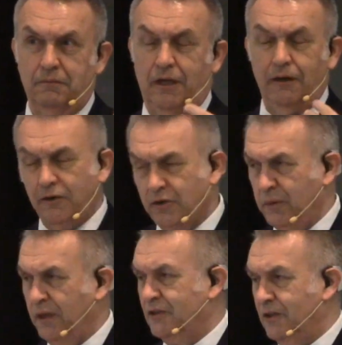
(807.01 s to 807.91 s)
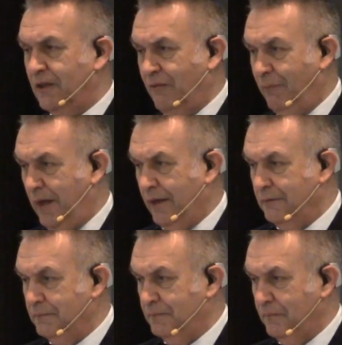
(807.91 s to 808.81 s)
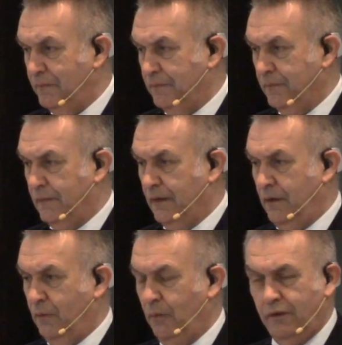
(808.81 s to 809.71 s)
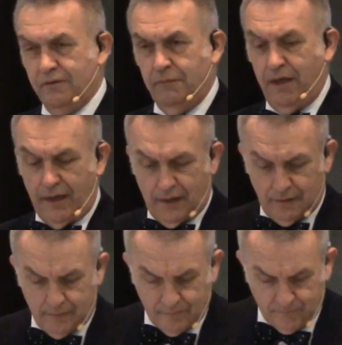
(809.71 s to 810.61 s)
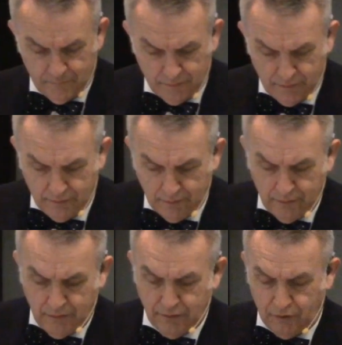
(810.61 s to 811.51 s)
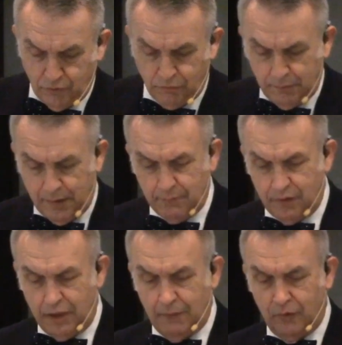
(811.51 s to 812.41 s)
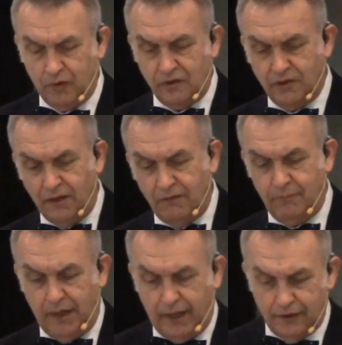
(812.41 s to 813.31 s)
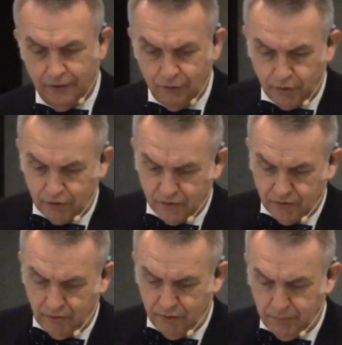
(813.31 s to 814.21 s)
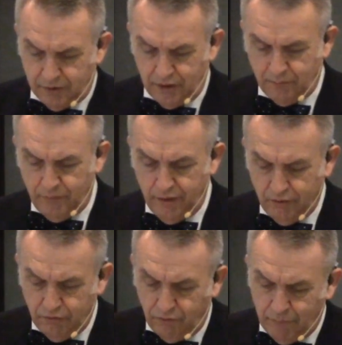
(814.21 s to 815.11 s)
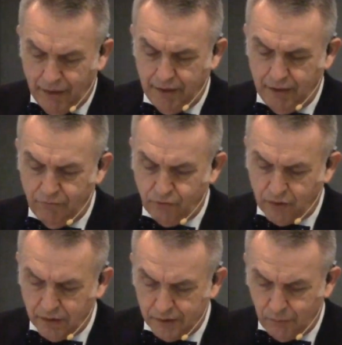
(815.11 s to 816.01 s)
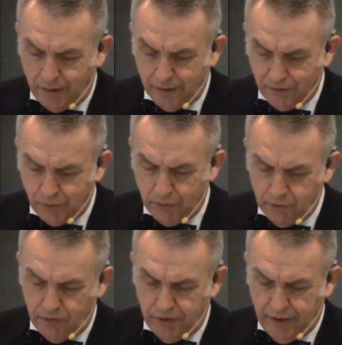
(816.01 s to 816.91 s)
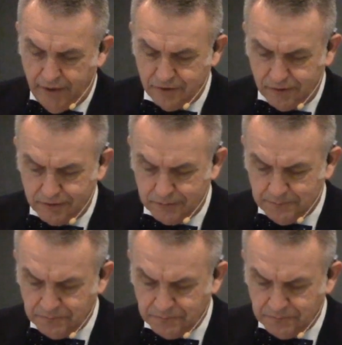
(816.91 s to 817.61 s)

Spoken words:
characteristic of men, what is man that you remember him, or the son of man that you are concerned about him? You have made him for a little while lower than the angels.